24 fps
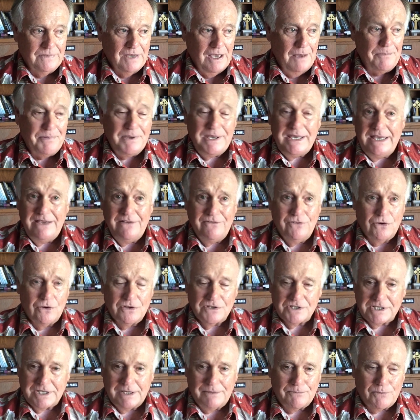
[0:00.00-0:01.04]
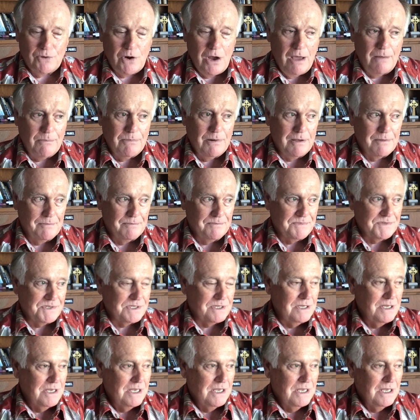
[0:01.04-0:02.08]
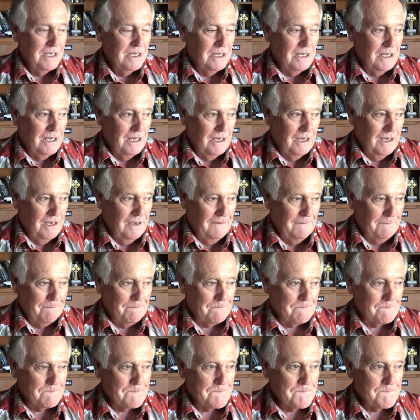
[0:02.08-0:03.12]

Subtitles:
upheavals and problems. Do